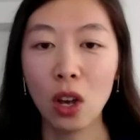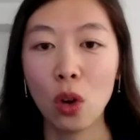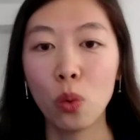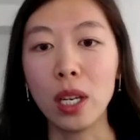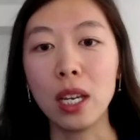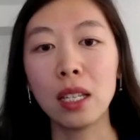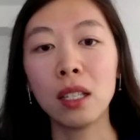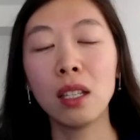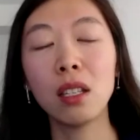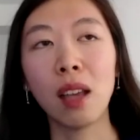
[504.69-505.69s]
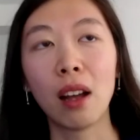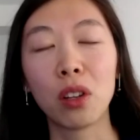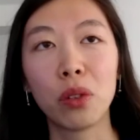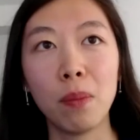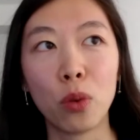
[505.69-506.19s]
We see
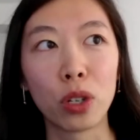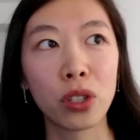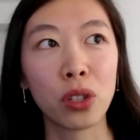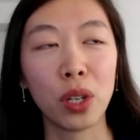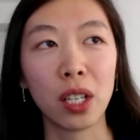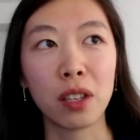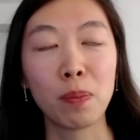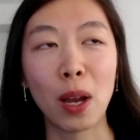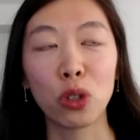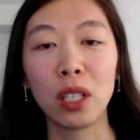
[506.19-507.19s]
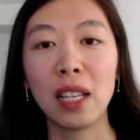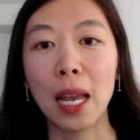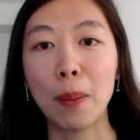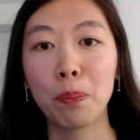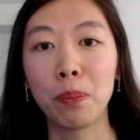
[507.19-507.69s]
salary more so in specialties like